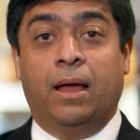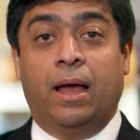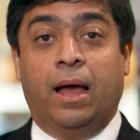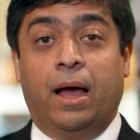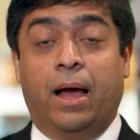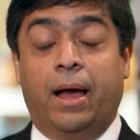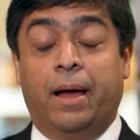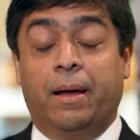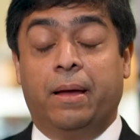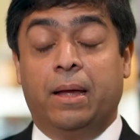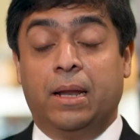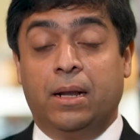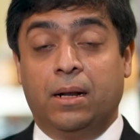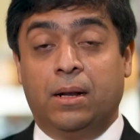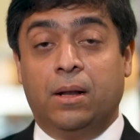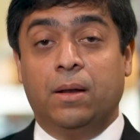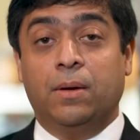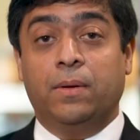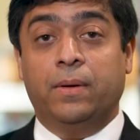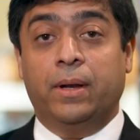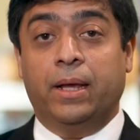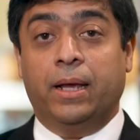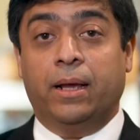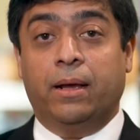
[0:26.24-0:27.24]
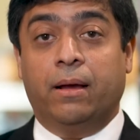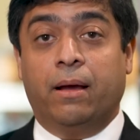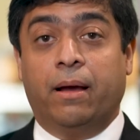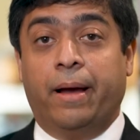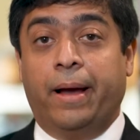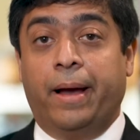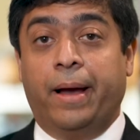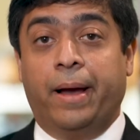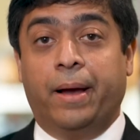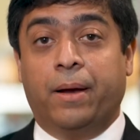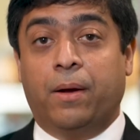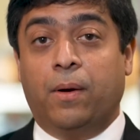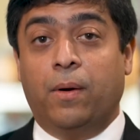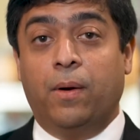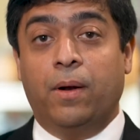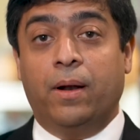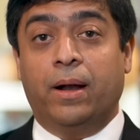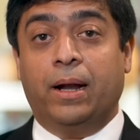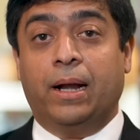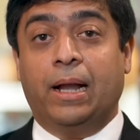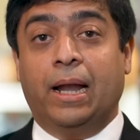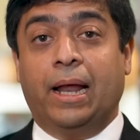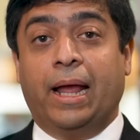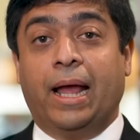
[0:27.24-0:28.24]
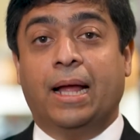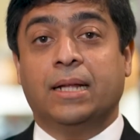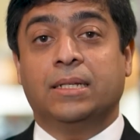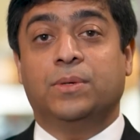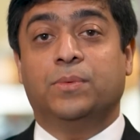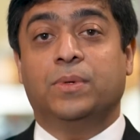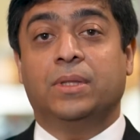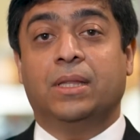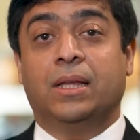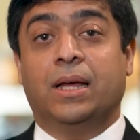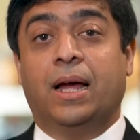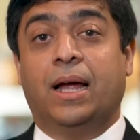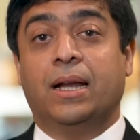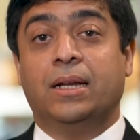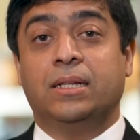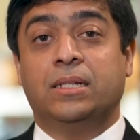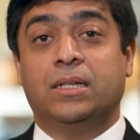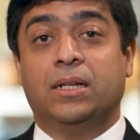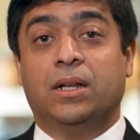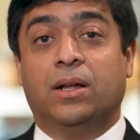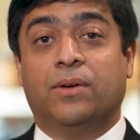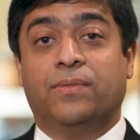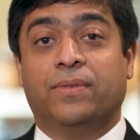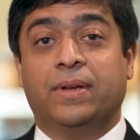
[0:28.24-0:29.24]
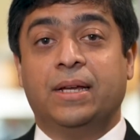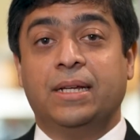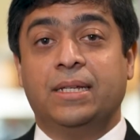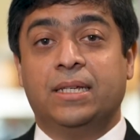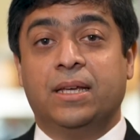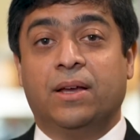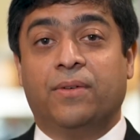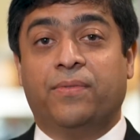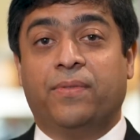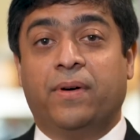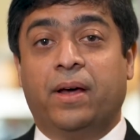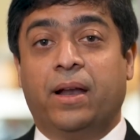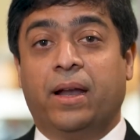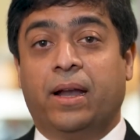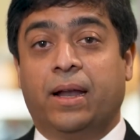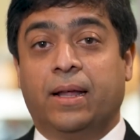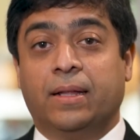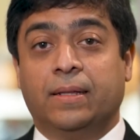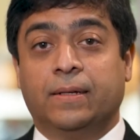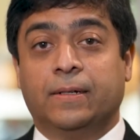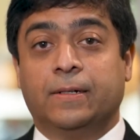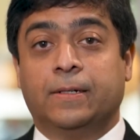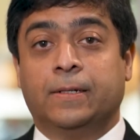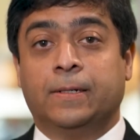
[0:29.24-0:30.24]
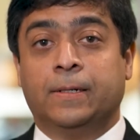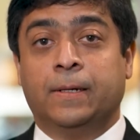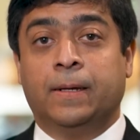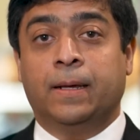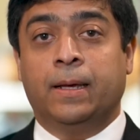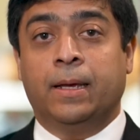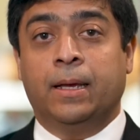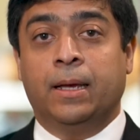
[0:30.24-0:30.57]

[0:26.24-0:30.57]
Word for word: uh, including uh, colorectal cancer with the addition of EGFR and others.